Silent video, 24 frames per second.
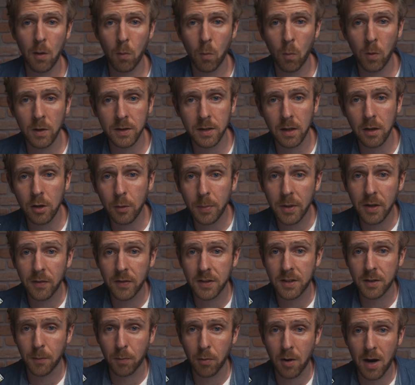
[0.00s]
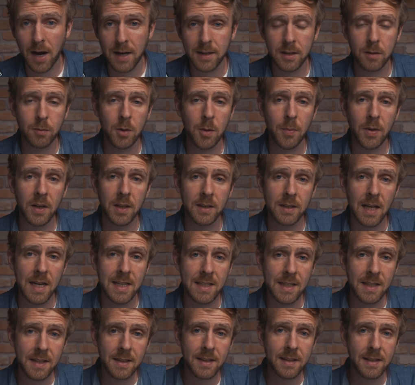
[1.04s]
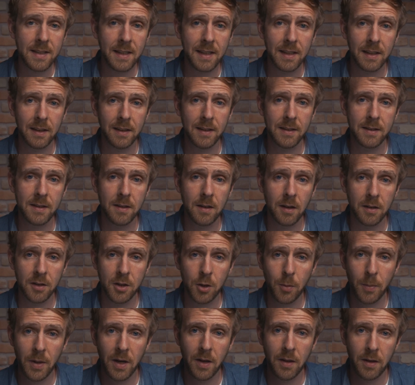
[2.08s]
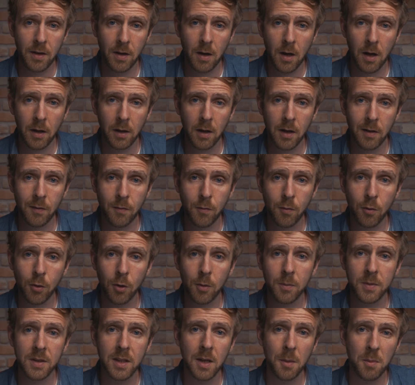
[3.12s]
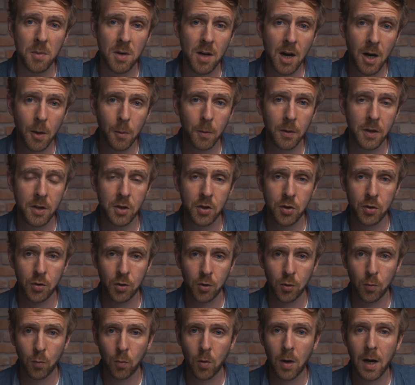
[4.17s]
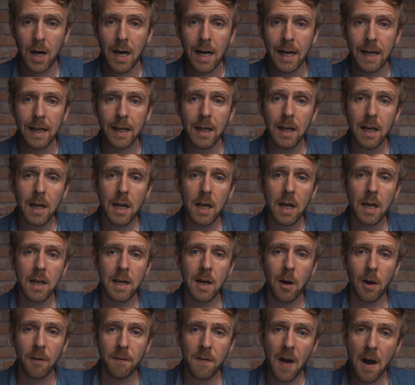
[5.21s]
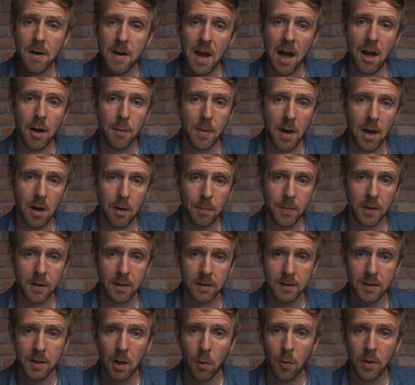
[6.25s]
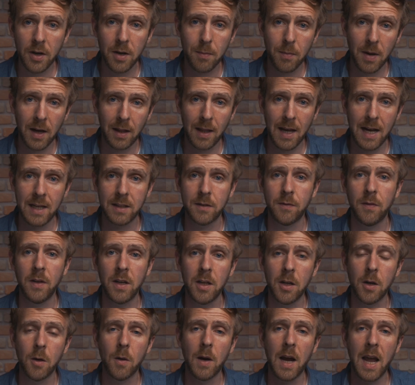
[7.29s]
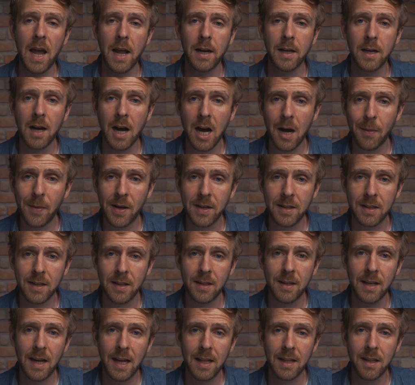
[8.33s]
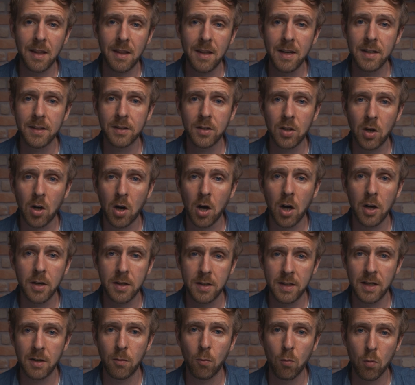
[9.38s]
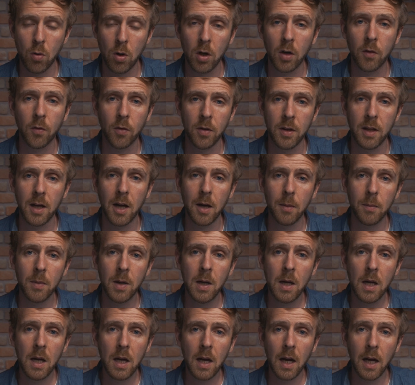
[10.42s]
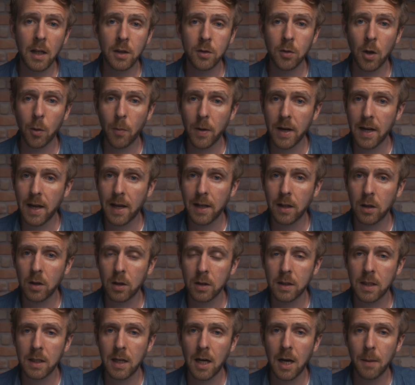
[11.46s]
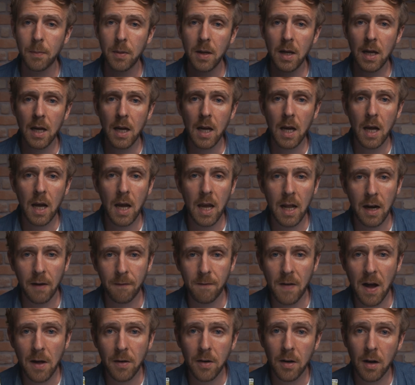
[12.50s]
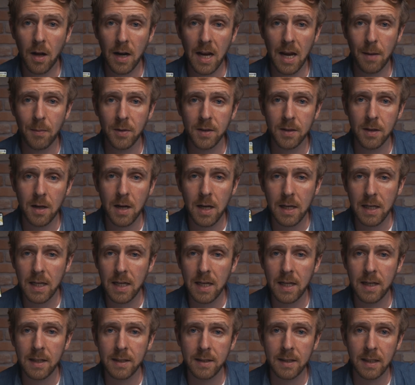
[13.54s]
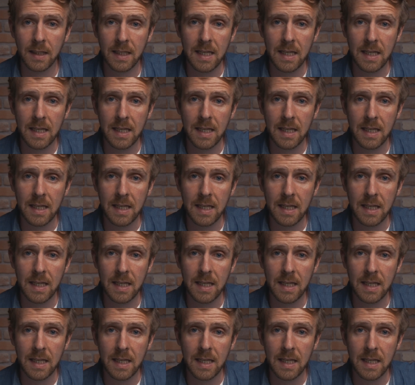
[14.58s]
was a little bit of a surprise to me because I didn't see it listed on too many of the online forums, and I'm not really sure why. Now, I found out about it because someone in my last video had commented that this card did work for them. And so I went ahead and looked it up, and I found it on Amazon. It is the